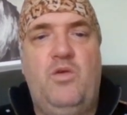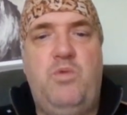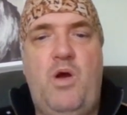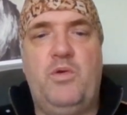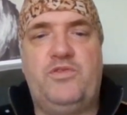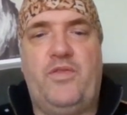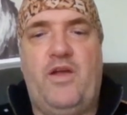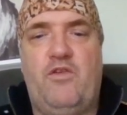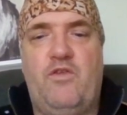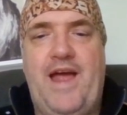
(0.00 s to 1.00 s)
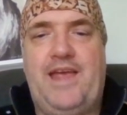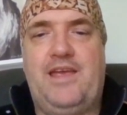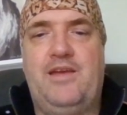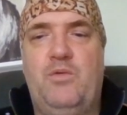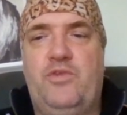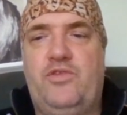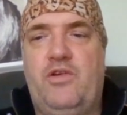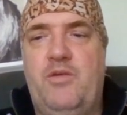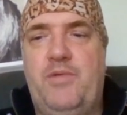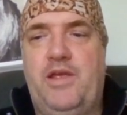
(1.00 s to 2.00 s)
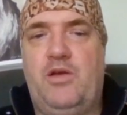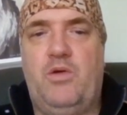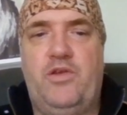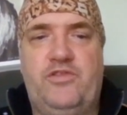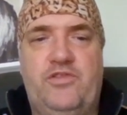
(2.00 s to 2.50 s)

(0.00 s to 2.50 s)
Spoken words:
What was on that rack? Was there a bingo on it?